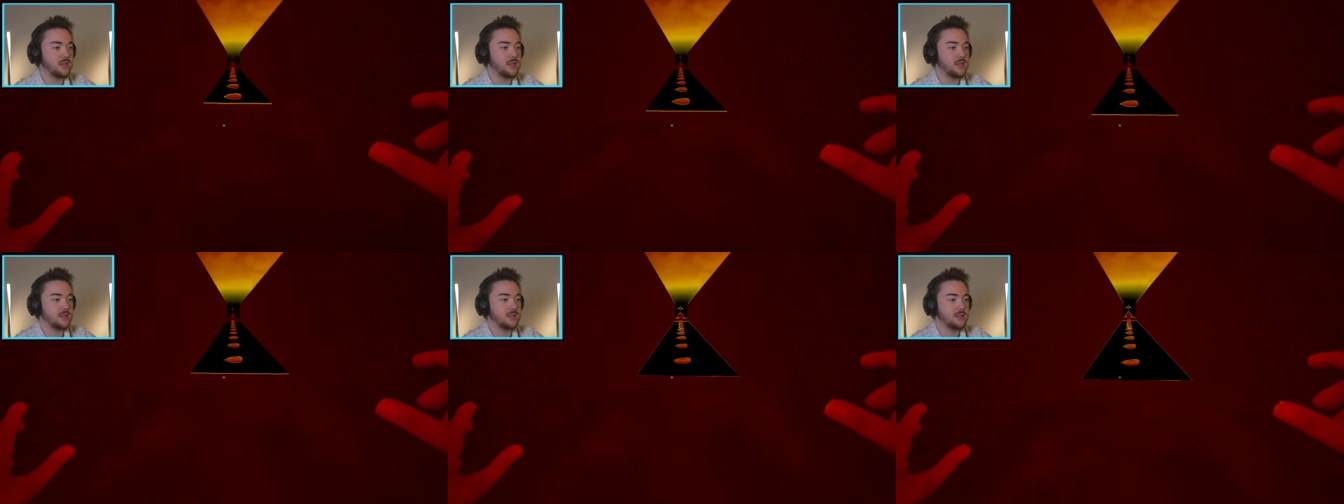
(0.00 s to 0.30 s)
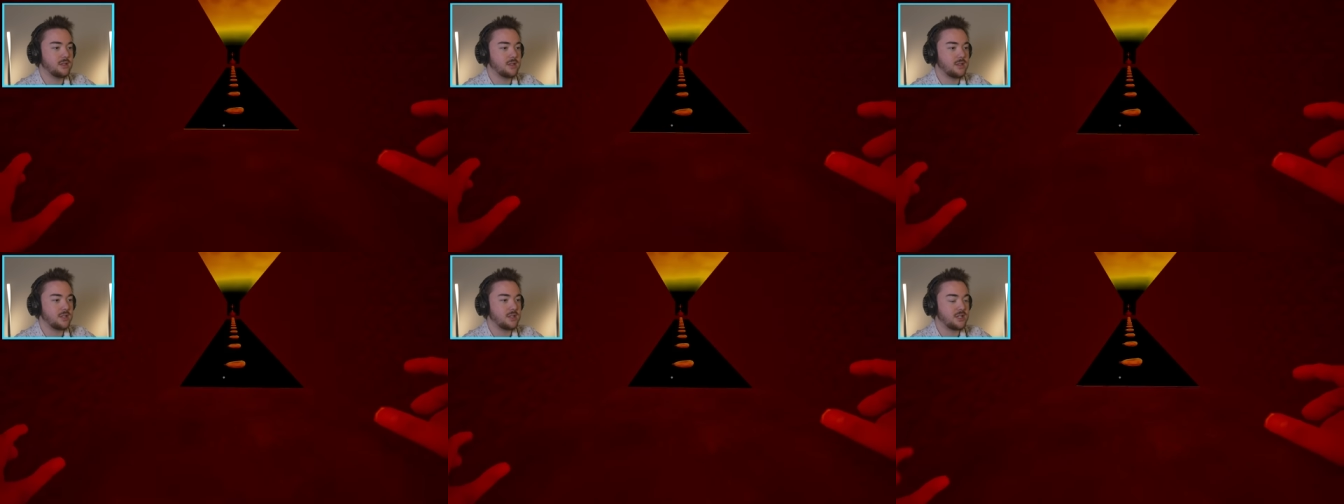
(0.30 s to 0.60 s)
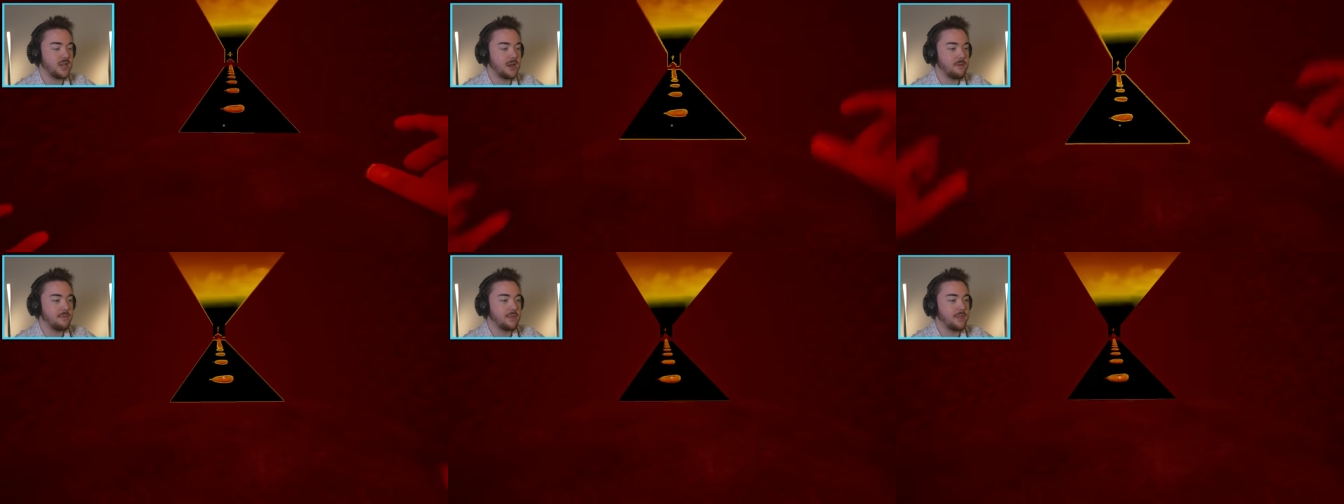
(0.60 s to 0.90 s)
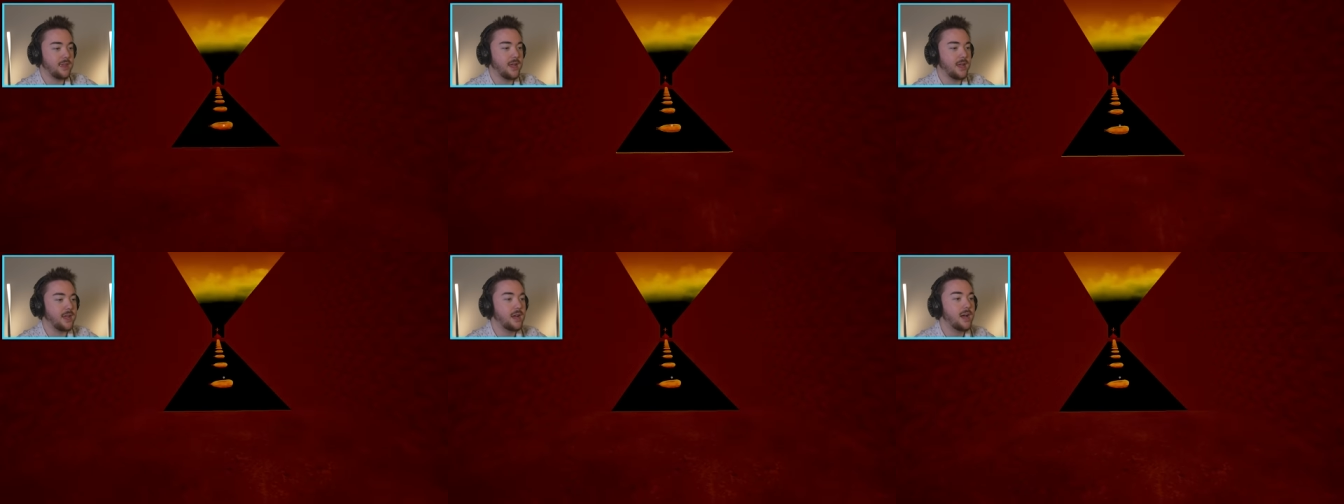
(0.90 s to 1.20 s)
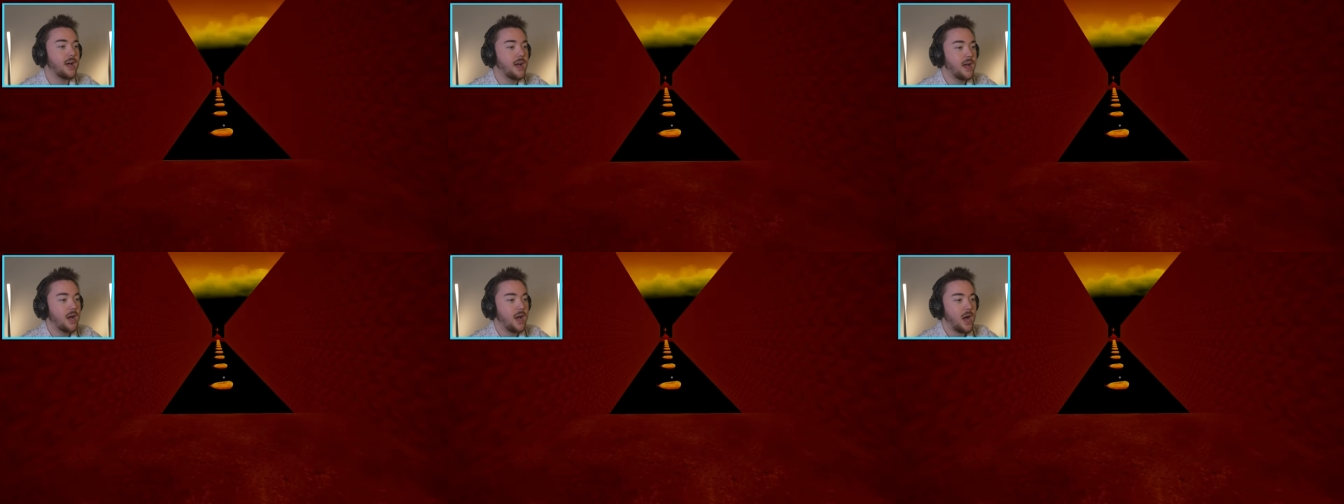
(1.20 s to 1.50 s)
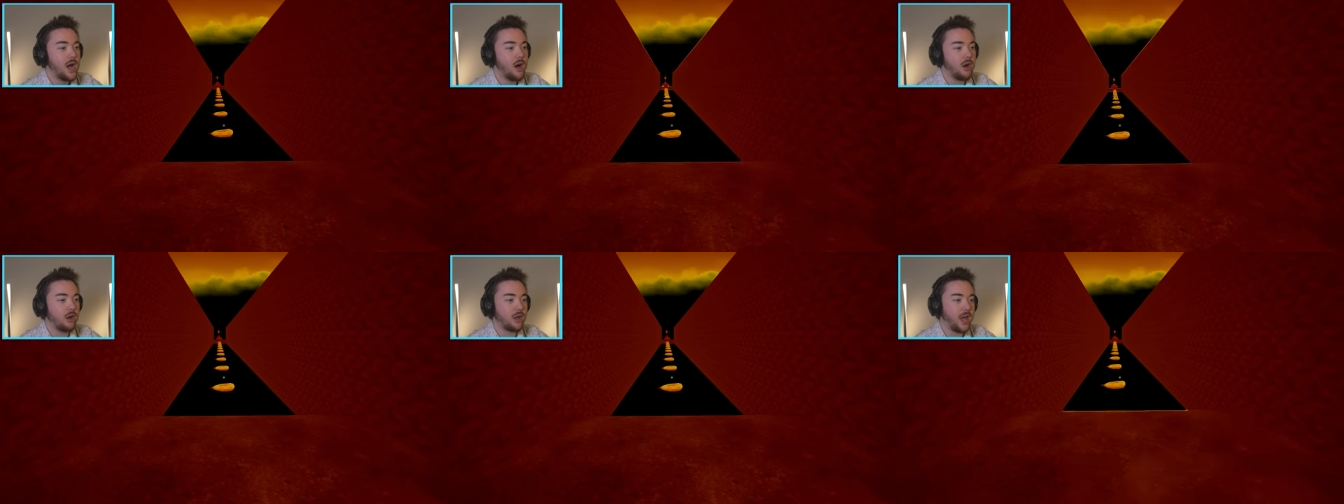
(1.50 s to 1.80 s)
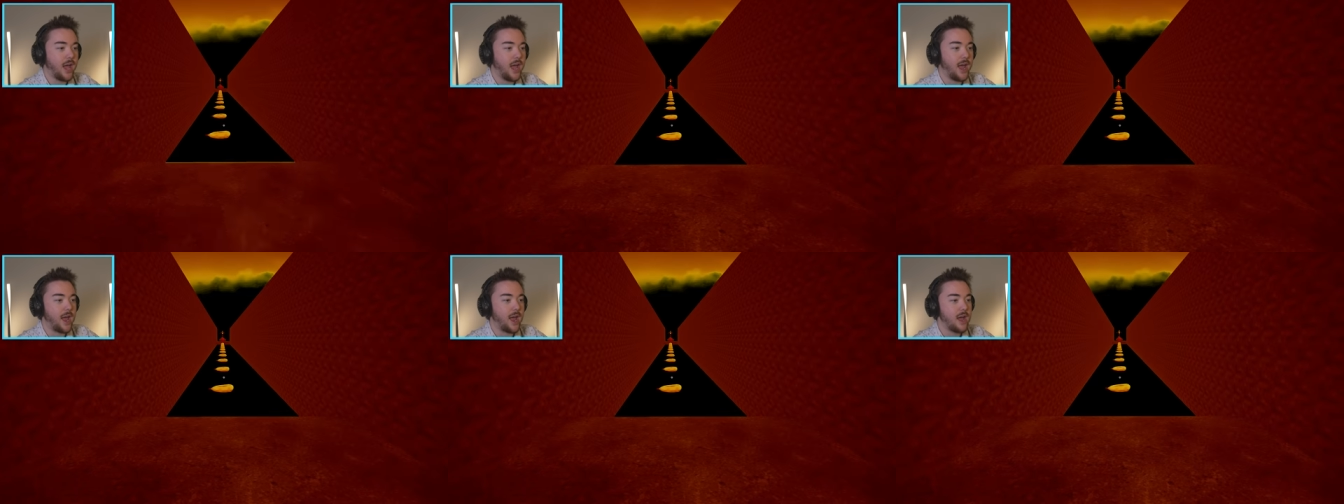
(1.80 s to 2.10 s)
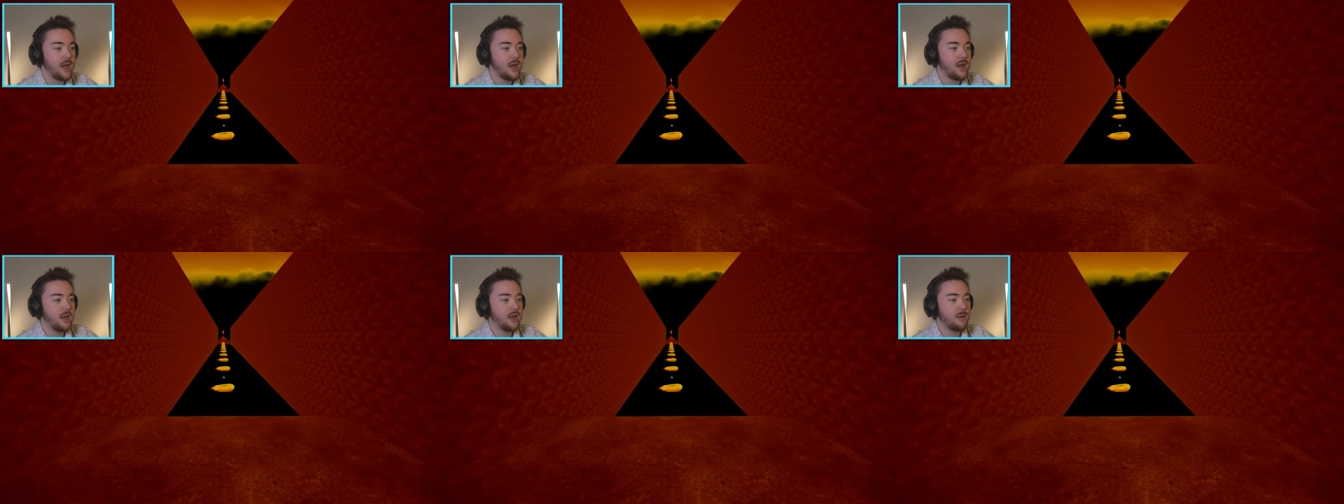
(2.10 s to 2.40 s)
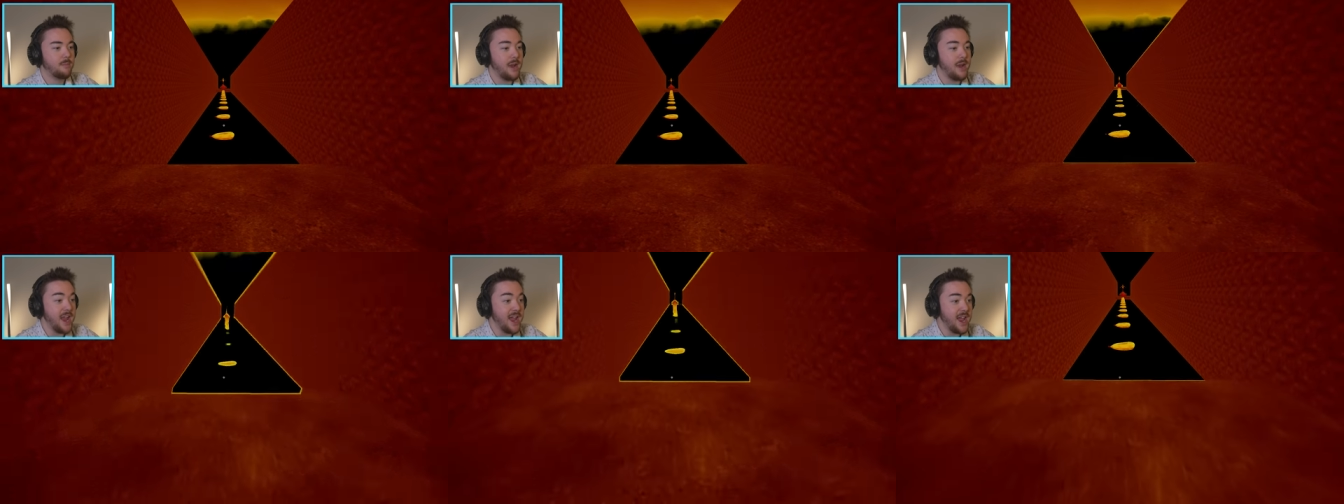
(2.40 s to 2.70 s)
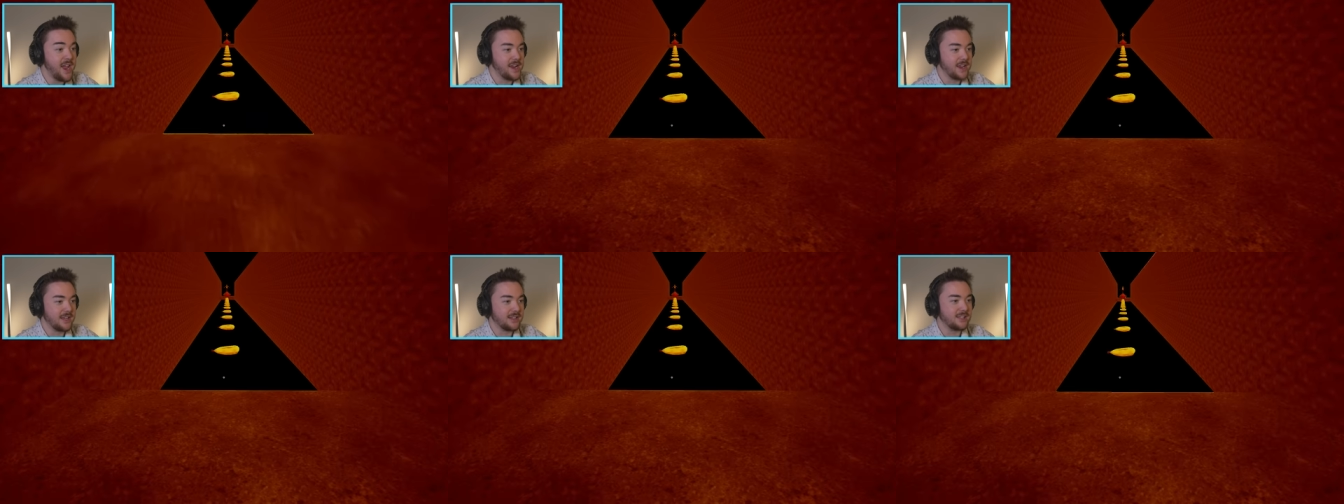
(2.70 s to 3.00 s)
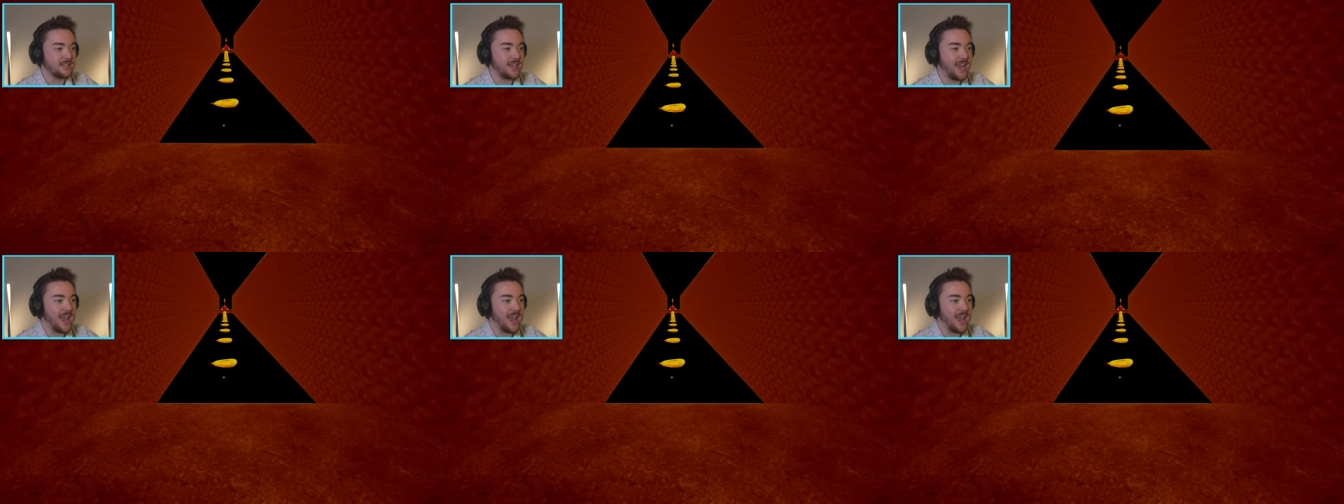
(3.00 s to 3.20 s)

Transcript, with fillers: the same thing. Okay, bananas,